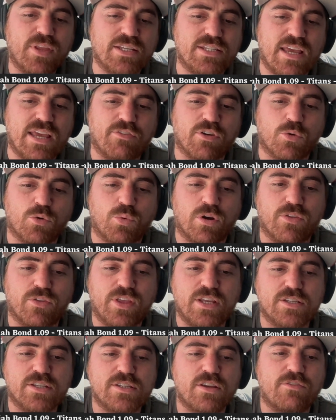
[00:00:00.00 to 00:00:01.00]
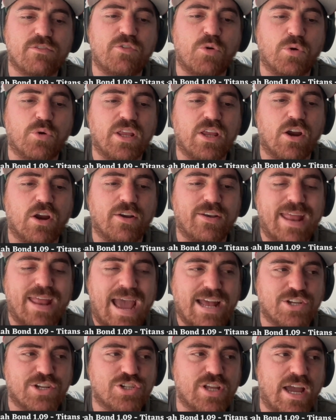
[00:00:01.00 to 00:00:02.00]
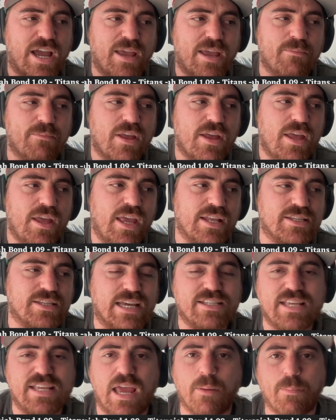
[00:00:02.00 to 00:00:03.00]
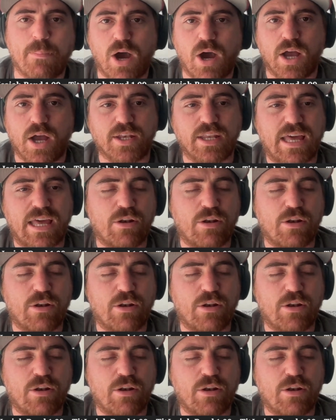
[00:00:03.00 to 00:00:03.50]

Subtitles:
Xavier Worthy's 40-yard dash time, it's Isaiah Bond.